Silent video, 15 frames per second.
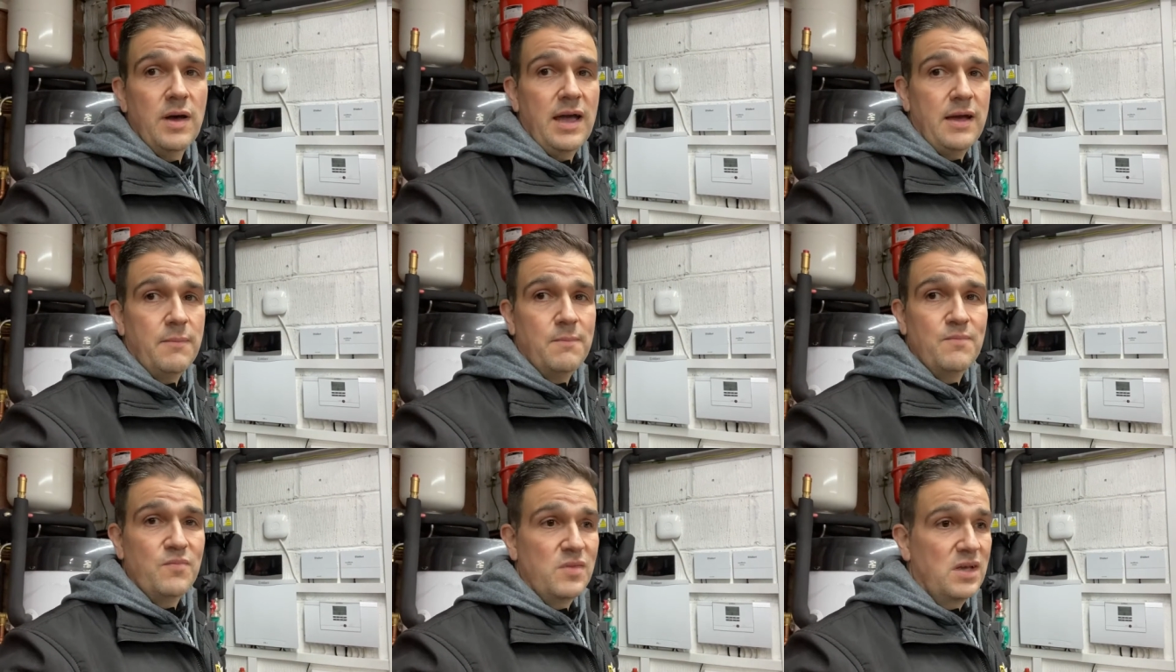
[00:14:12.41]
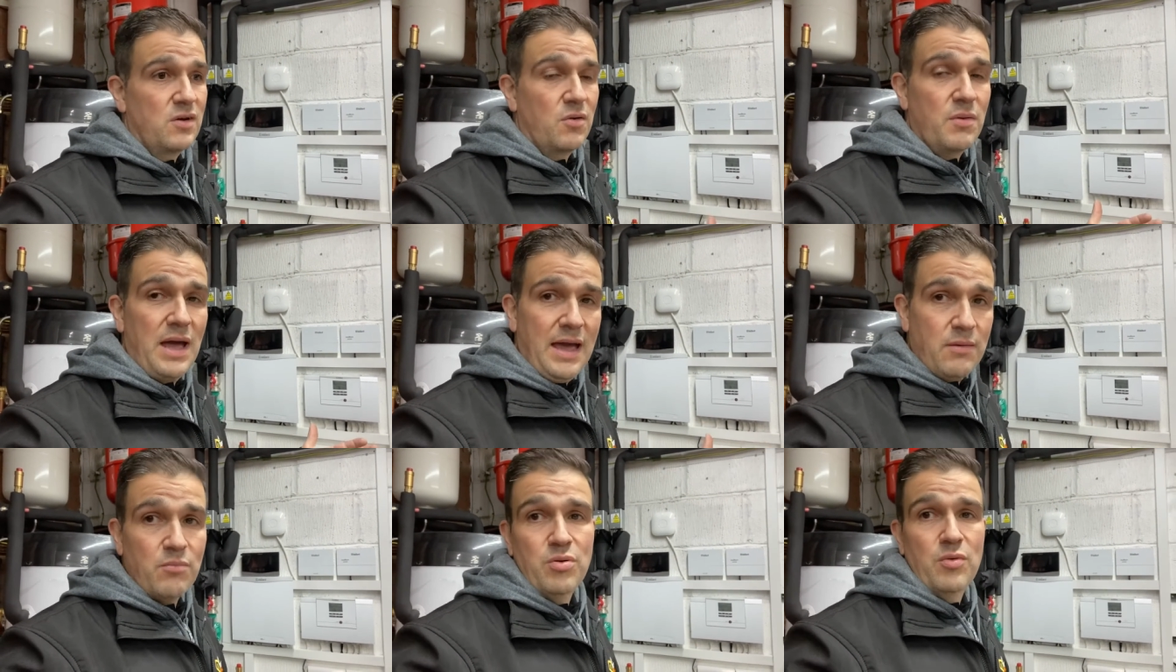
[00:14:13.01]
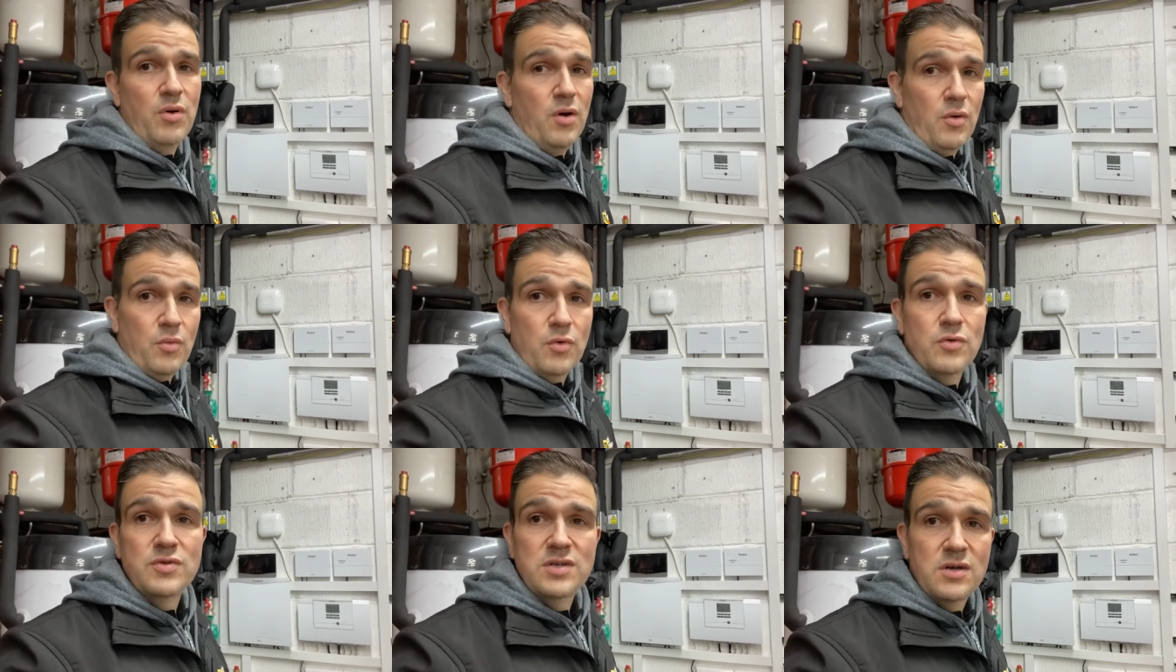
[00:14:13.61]
Um, they've got ample hot
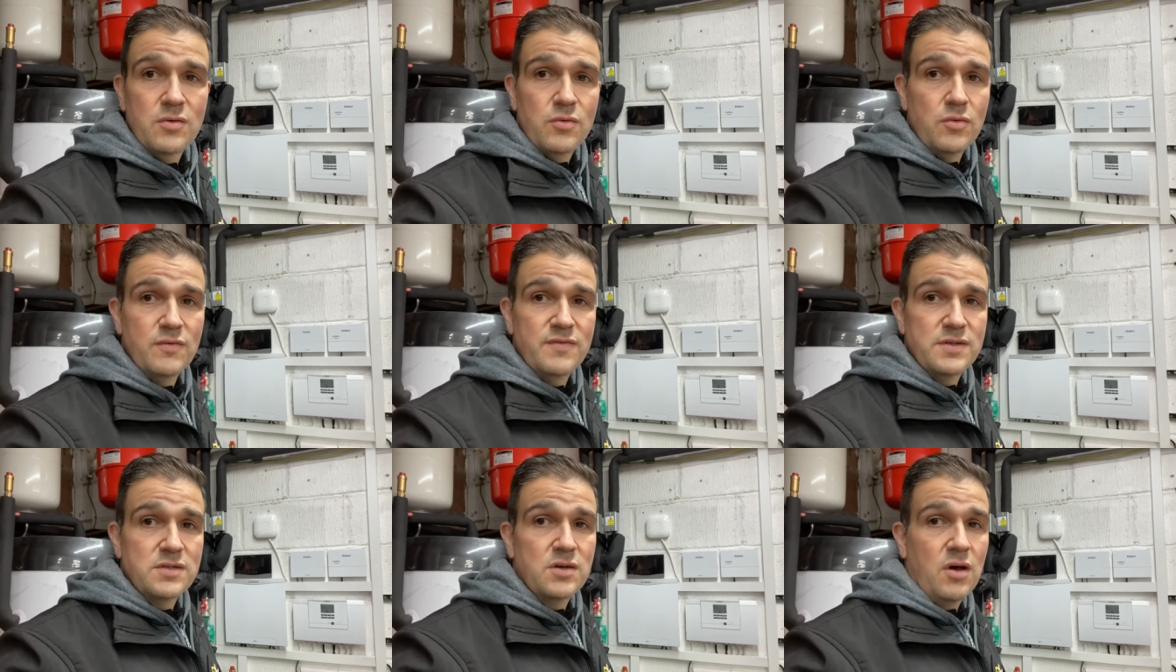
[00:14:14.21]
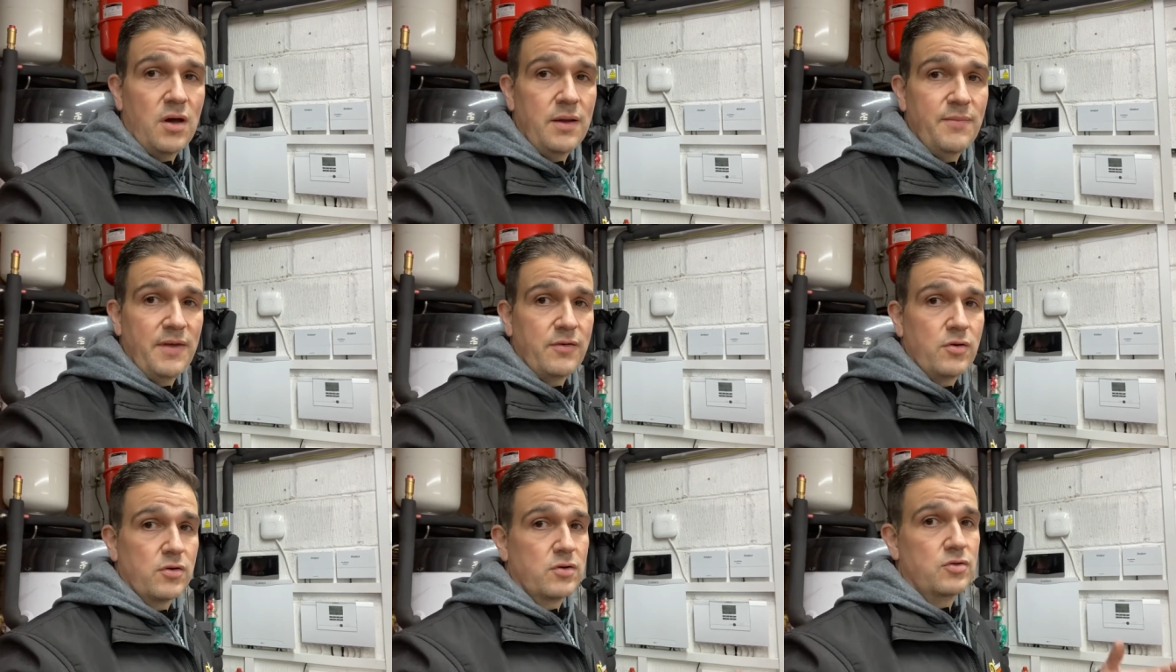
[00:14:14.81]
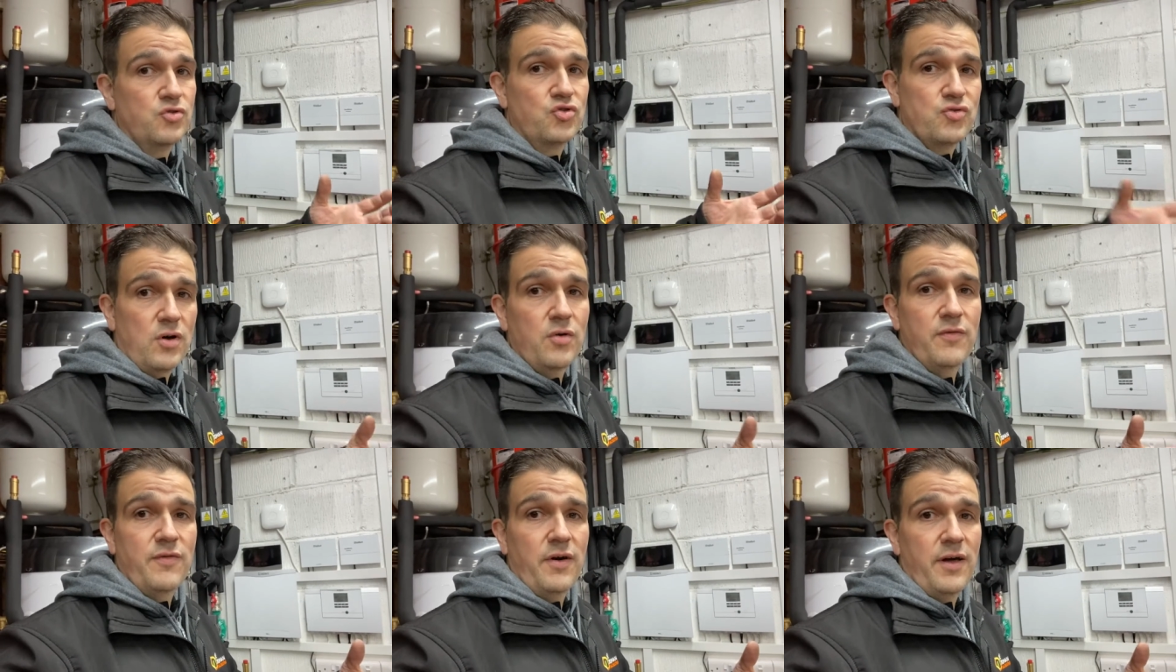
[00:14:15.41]
water all of the time. They've got
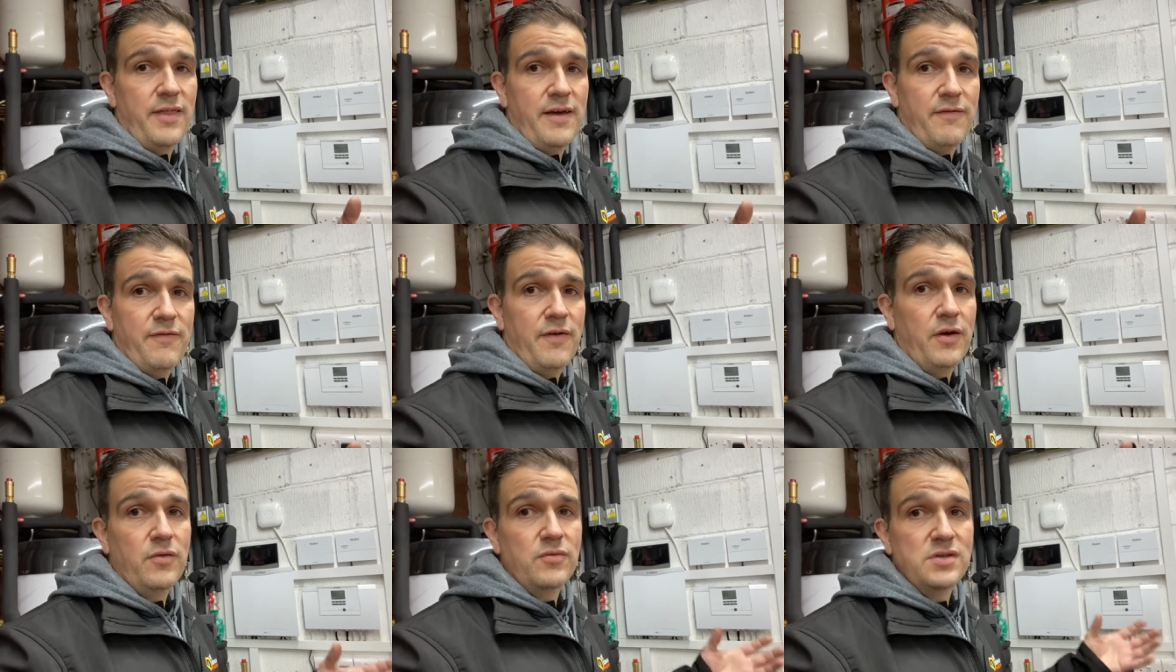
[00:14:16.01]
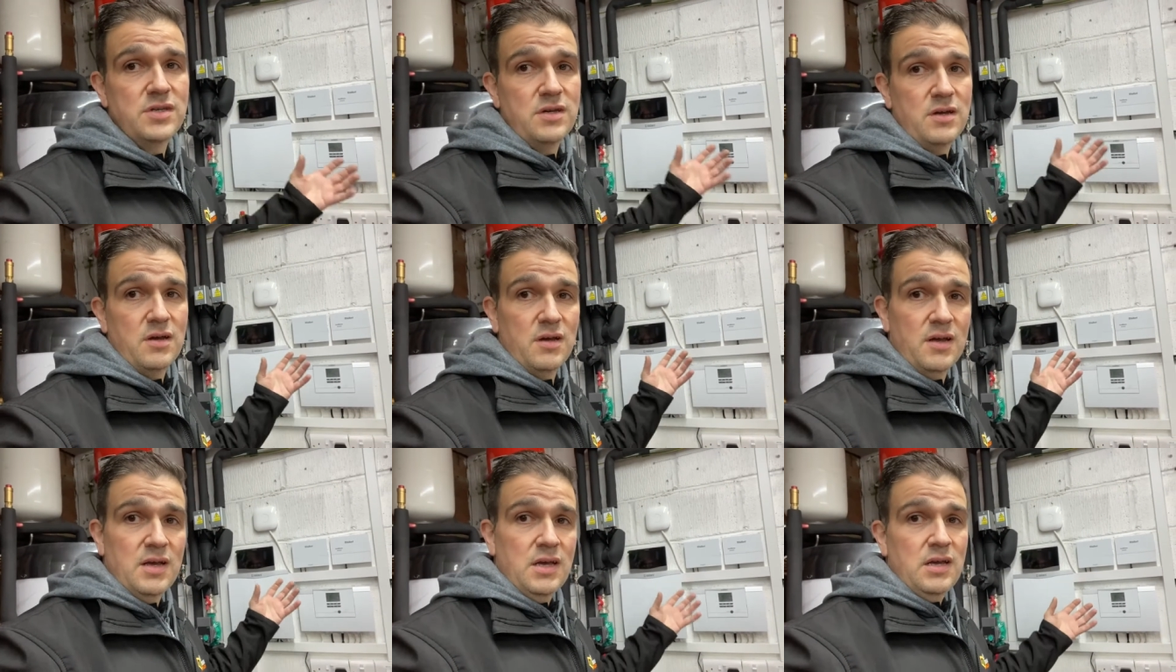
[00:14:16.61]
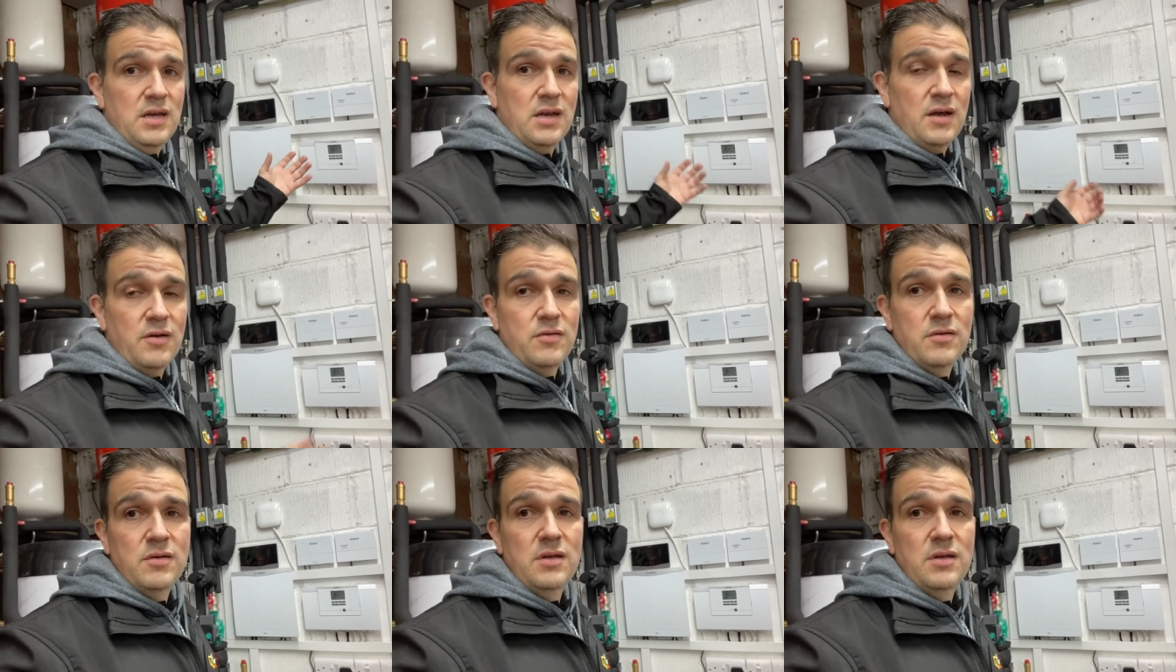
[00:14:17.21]
control via their phone to, you know,